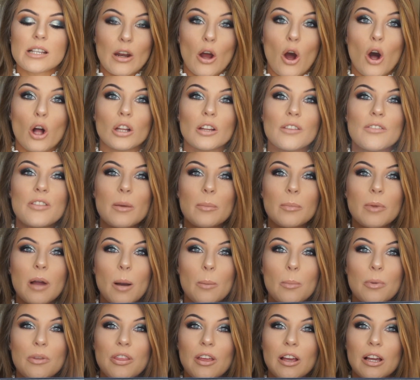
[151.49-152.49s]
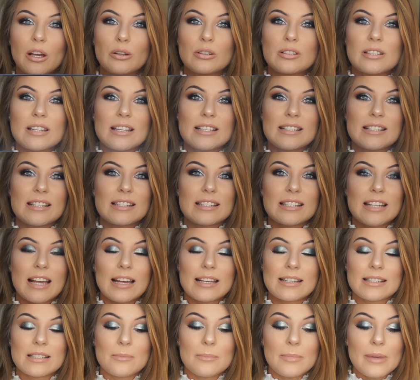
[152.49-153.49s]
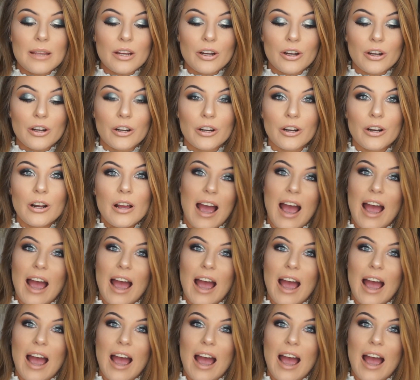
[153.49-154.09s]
And all of them come with like a decent sized mirror.